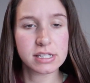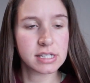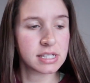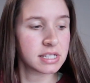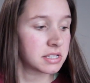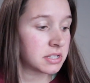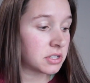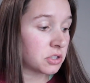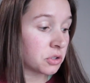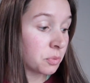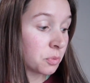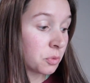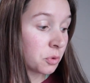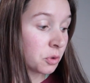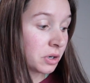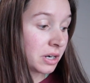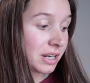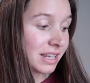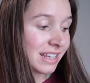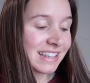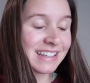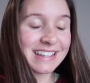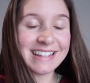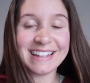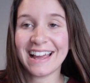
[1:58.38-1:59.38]
Still
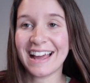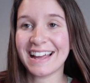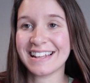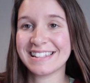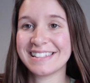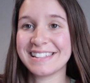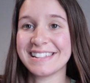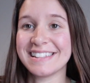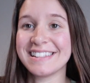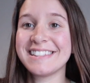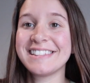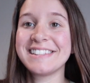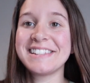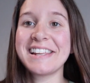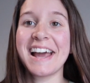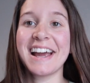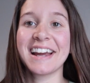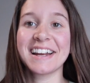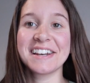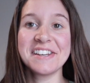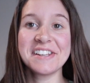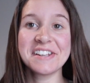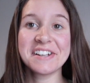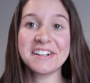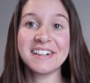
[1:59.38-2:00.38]
morning? Yes, it's
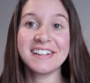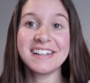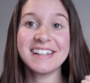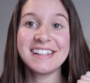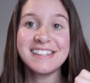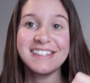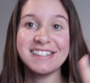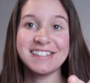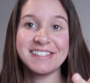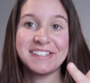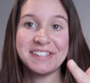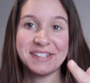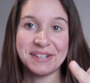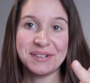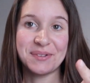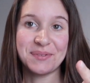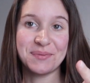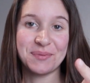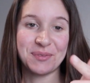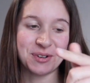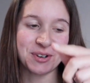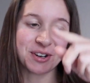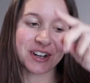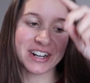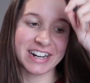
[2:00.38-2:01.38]
technically still
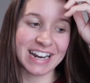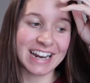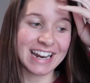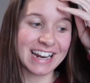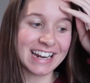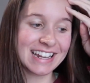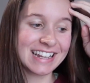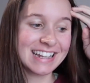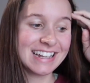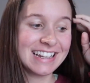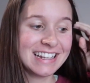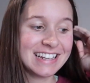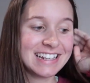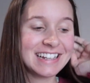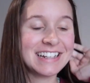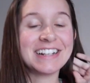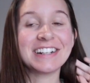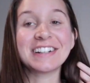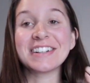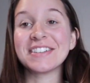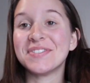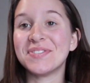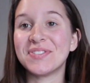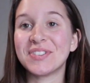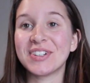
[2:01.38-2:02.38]
morning.
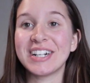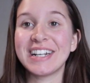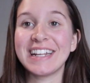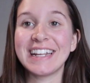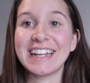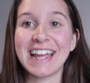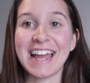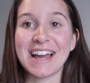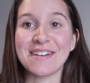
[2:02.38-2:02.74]
Good morning,